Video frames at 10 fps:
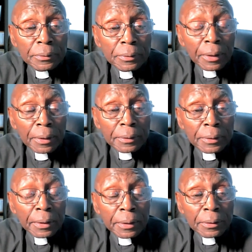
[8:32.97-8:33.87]
yeah,
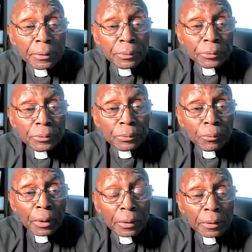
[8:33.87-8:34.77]
getting loose.
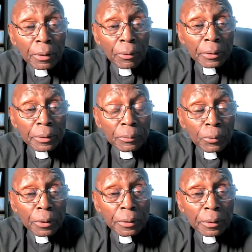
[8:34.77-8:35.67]
Well, the, only the
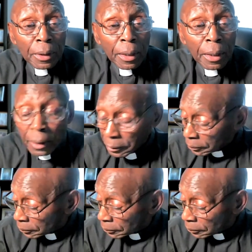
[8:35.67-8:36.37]
word of God